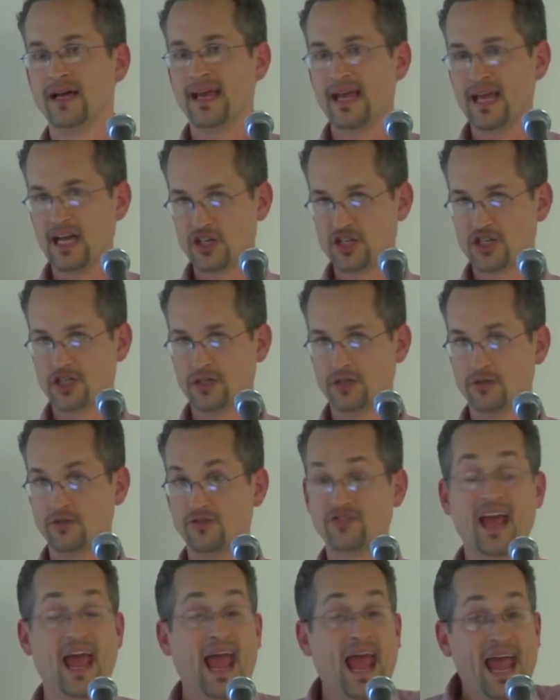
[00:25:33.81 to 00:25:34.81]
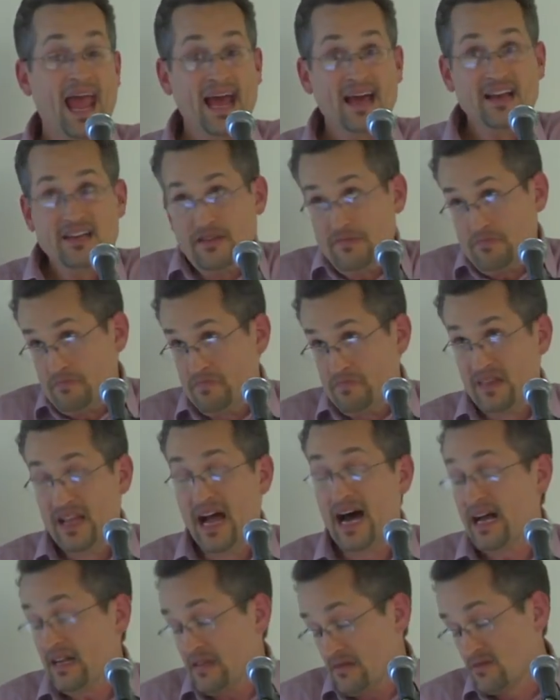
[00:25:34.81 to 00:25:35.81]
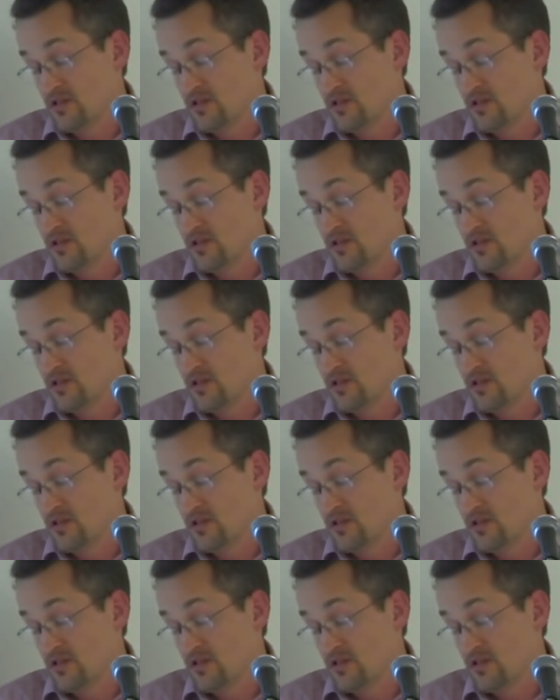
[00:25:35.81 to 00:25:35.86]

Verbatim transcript: issues and not